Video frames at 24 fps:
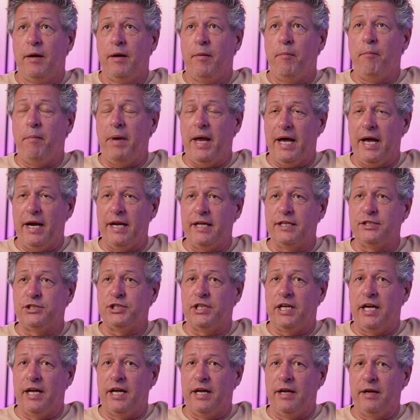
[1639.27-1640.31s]
manage
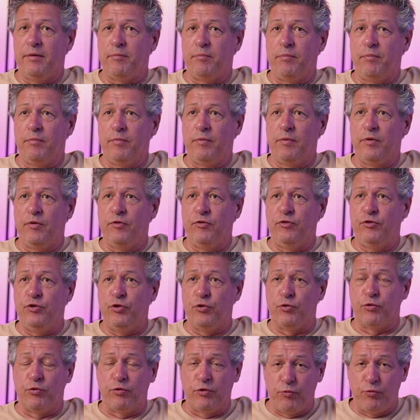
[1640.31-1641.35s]
and
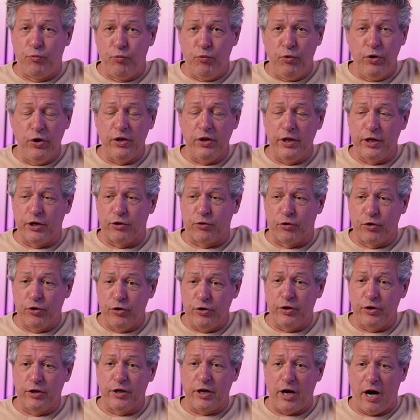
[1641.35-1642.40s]
do really
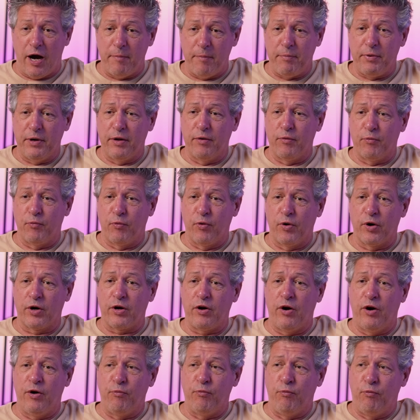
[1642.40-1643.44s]
good, competent work
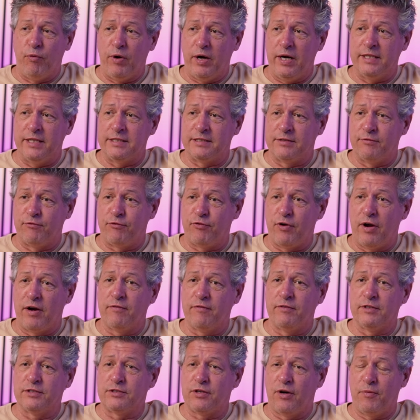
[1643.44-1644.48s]
on what is in front
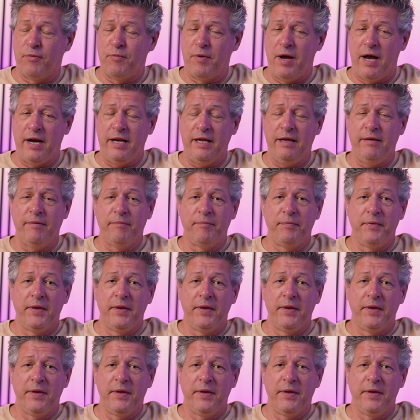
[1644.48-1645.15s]
of us already.